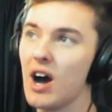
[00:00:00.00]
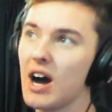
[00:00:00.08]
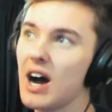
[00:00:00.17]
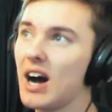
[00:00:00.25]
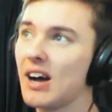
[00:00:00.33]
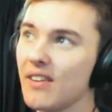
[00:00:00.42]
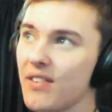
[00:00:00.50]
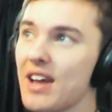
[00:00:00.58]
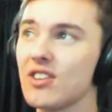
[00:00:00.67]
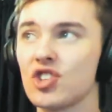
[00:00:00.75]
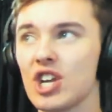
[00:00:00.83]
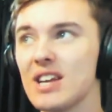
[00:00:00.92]
Ah,
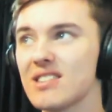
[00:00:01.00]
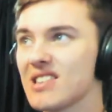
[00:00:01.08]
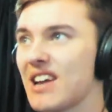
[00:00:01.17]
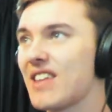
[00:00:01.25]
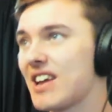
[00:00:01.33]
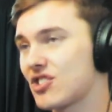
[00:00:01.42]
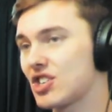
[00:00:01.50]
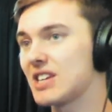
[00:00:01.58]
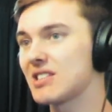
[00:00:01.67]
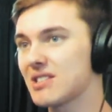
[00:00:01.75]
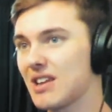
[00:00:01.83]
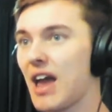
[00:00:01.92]
that chest, like that
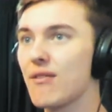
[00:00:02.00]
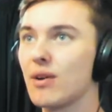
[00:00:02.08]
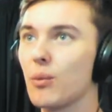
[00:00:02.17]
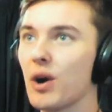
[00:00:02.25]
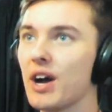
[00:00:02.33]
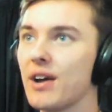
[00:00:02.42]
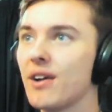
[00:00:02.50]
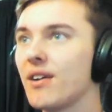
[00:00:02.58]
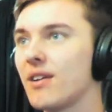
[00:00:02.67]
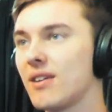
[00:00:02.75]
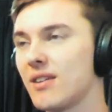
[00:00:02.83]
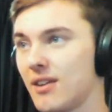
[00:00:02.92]
chest gave it away.
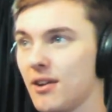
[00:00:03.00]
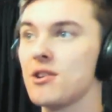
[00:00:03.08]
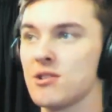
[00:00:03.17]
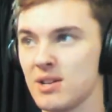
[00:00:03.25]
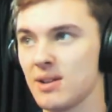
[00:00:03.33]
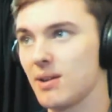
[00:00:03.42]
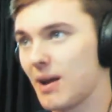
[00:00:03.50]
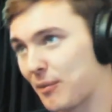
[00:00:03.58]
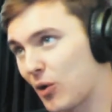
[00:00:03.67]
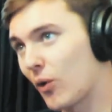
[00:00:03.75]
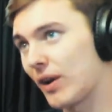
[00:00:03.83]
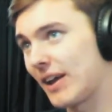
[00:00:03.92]
I'm
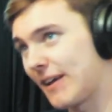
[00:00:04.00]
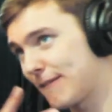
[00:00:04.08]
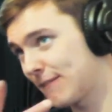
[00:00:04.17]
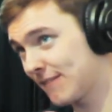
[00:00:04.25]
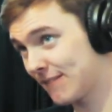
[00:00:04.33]
calling it.